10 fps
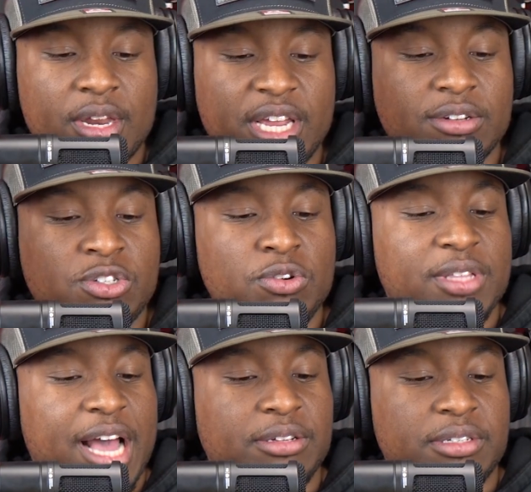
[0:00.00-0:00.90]
now,
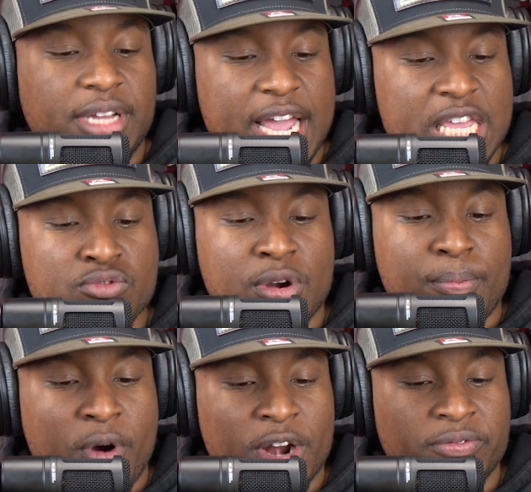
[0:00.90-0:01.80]
2008, you were a
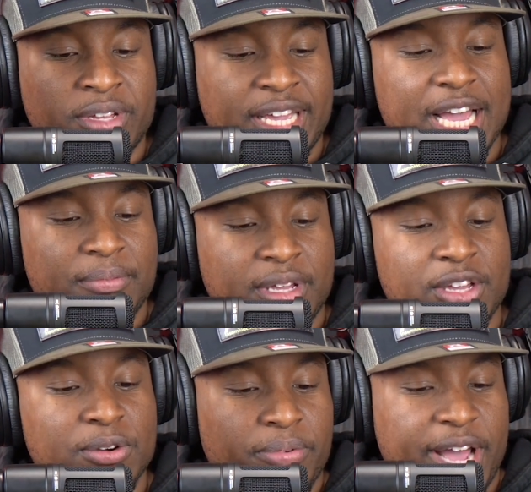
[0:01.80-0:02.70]
part of Camp
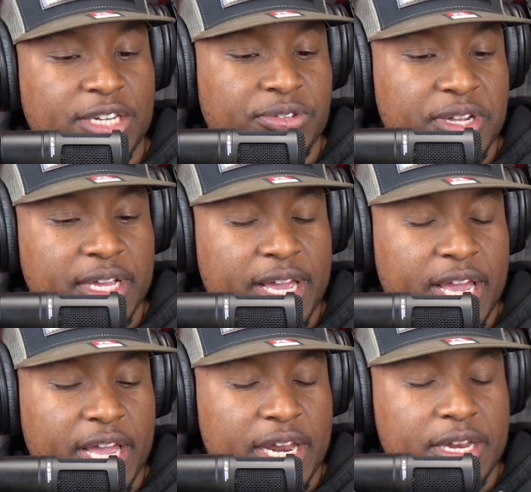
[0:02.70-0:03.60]
Kilpatrick,
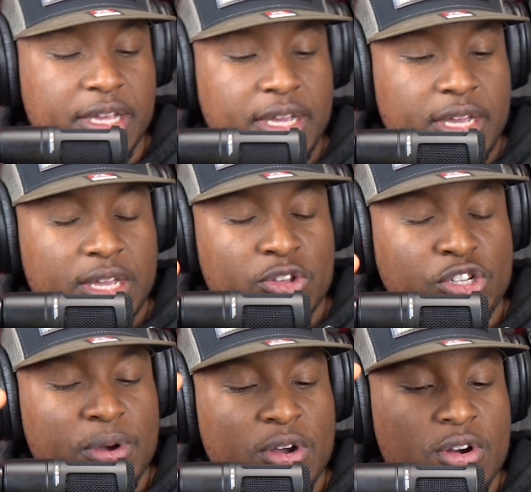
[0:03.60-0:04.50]
and you
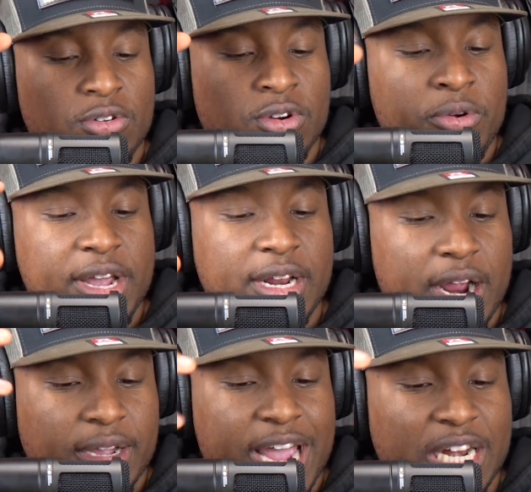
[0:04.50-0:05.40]
spoke on
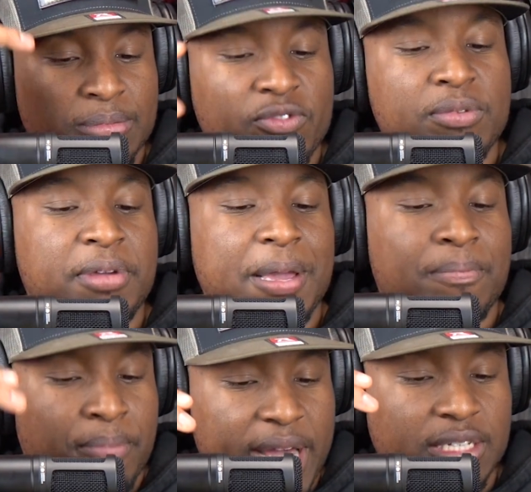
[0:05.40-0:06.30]
Gridiron Gang, the movie being
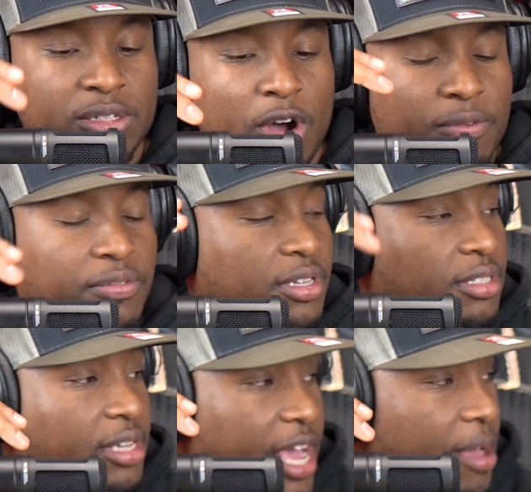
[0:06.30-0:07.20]
based off this
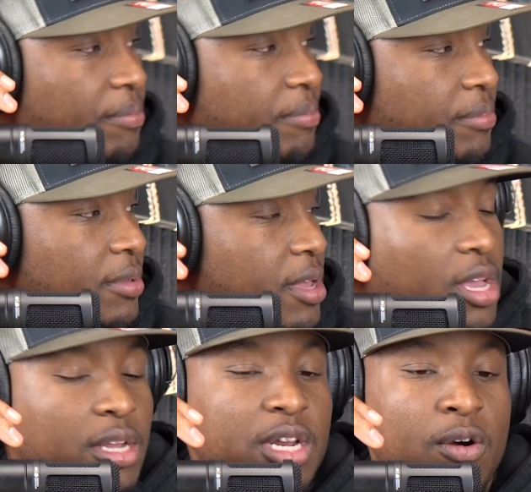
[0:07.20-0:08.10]
camp. Mm -hmm.
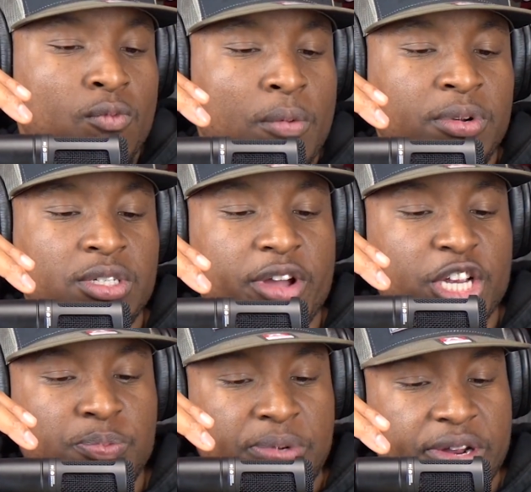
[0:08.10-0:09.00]
Now, what was your
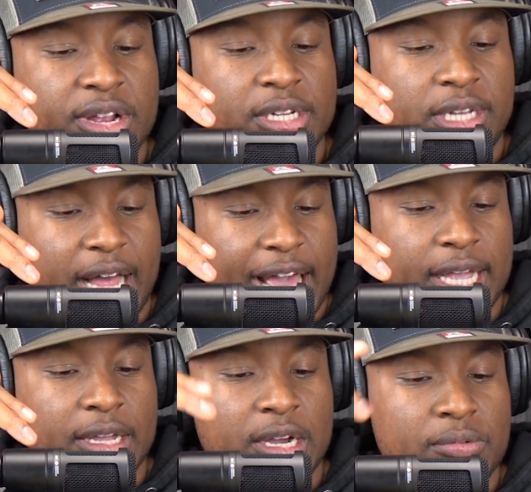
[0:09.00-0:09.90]
experience
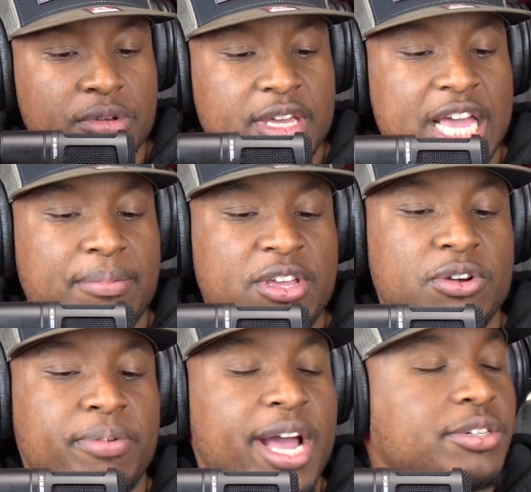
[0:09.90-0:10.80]
like uh, with Camp
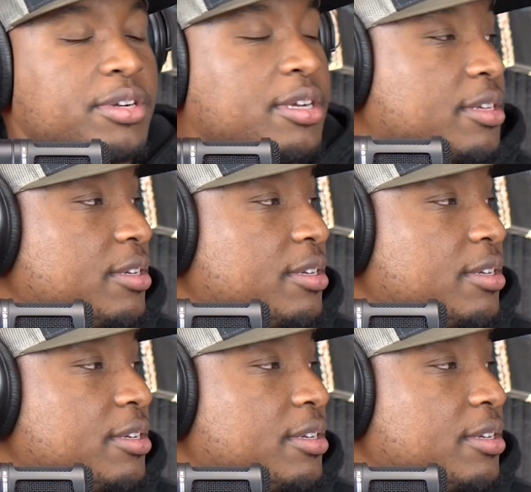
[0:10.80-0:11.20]
Kilpatrick?